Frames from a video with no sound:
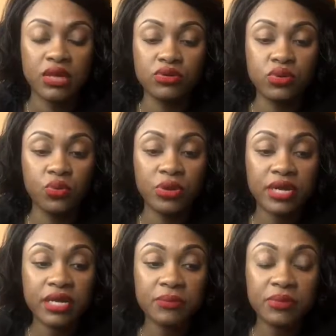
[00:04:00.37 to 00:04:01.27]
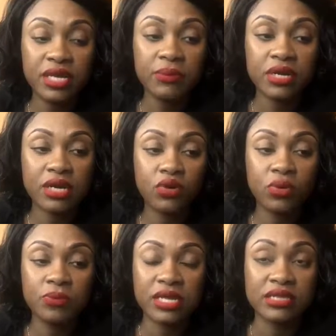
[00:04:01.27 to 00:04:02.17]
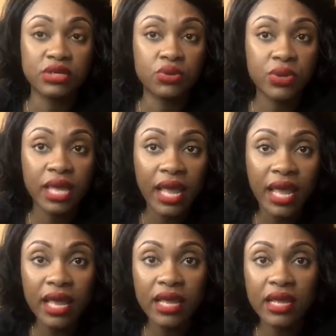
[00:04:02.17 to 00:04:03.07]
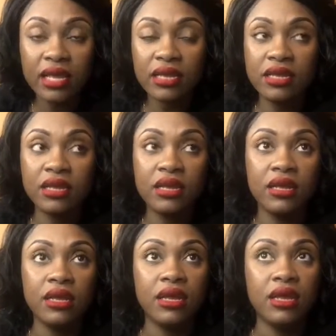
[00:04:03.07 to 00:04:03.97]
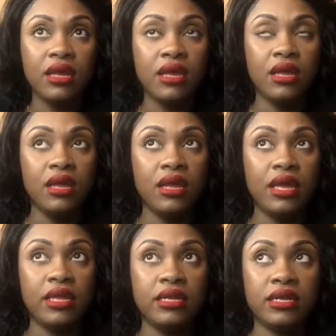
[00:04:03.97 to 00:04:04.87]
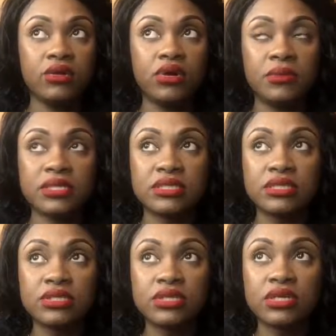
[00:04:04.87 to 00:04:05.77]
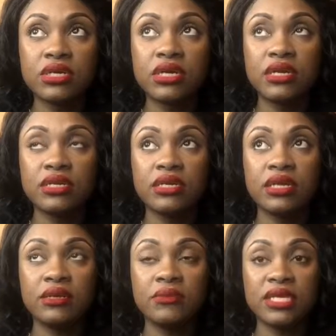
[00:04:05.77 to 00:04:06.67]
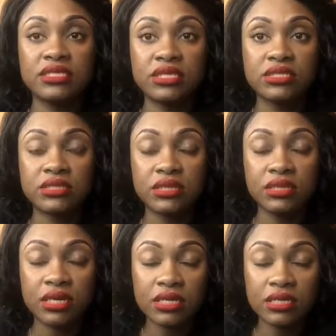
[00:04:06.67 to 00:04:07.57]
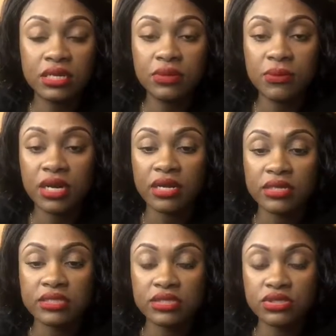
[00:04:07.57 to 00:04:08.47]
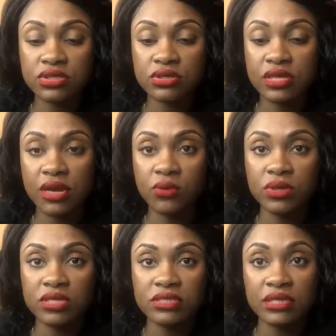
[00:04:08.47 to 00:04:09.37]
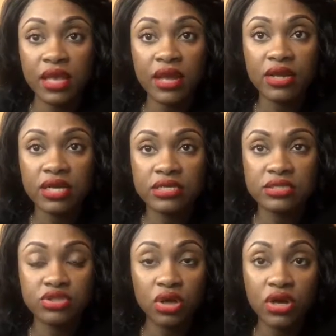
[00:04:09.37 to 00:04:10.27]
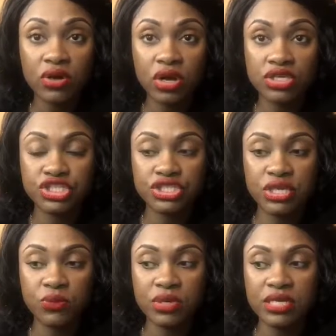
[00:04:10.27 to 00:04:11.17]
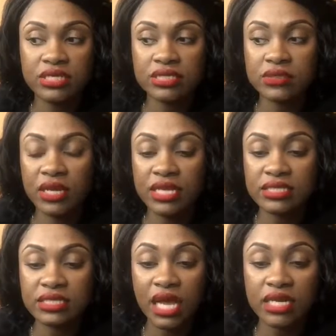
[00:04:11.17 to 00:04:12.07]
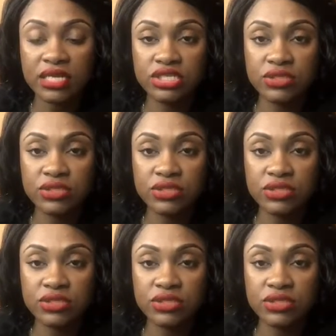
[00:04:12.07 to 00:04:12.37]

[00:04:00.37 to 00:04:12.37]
don't know where it can be, but I hope that they're okay. And I called my sister, and then luckily my sister that was there and saw it all, she was inside,